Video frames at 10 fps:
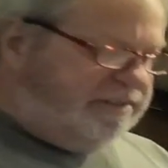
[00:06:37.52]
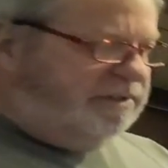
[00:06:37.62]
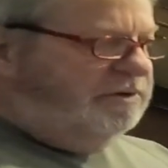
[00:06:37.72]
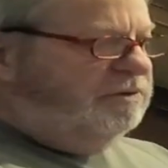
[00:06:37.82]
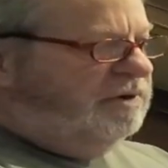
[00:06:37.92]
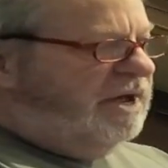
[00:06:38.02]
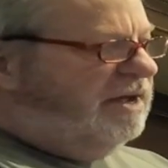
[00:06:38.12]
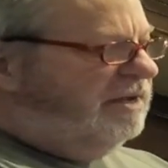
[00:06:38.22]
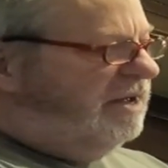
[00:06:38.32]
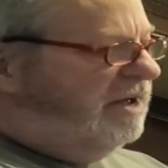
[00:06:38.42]
is to
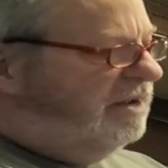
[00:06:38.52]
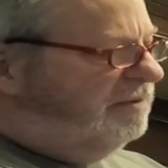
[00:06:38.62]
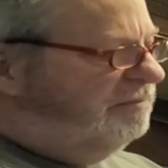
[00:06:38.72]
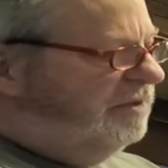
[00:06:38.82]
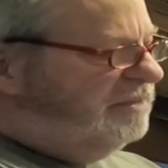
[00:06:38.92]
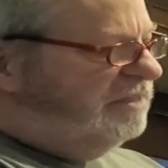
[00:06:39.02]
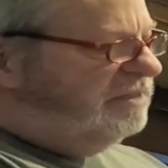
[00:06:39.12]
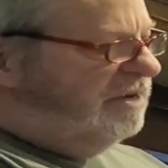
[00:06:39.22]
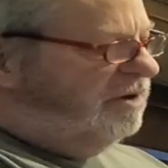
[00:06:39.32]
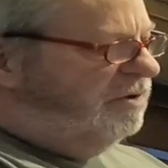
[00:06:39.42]
use
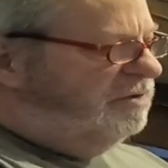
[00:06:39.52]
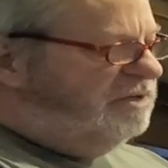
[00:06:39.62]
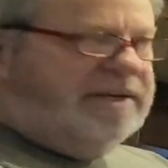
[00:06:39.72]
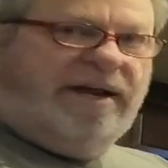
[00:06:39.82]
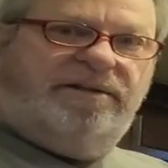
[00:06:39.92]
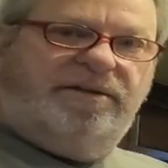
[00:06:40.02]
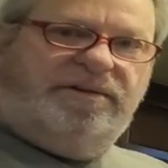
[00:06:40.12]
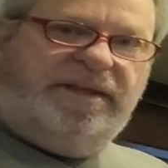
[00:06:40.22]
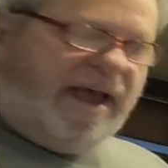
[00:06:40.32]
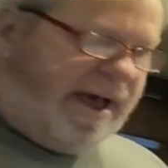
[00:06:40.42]
this code to
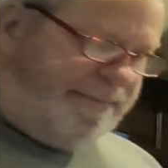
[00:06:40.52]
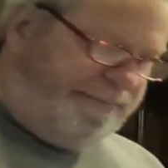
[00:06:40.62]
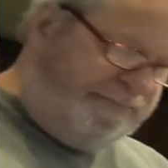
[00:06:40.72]
download the app.